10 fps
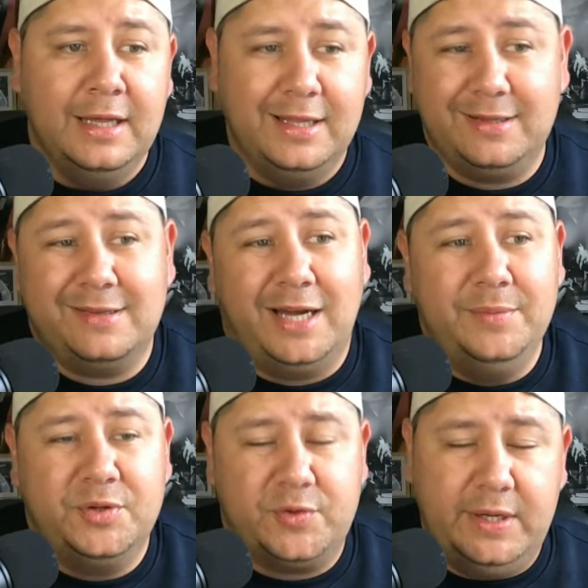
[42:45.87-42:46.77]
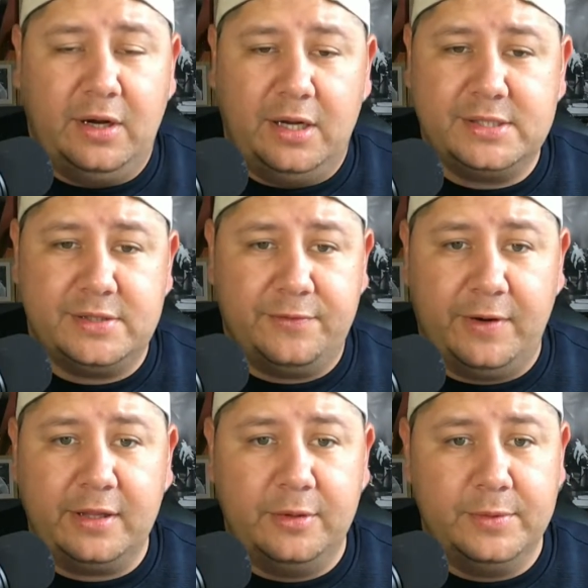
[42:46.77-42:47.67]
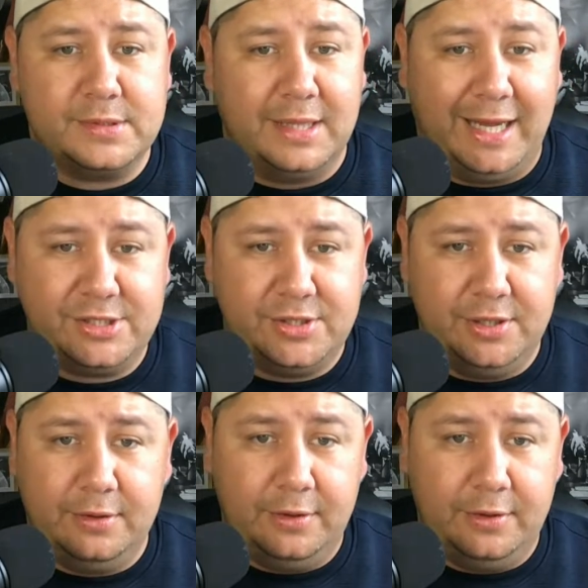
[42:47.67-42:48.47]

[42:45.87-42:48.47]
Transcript: like the time to trade Austin, frankly, was last year.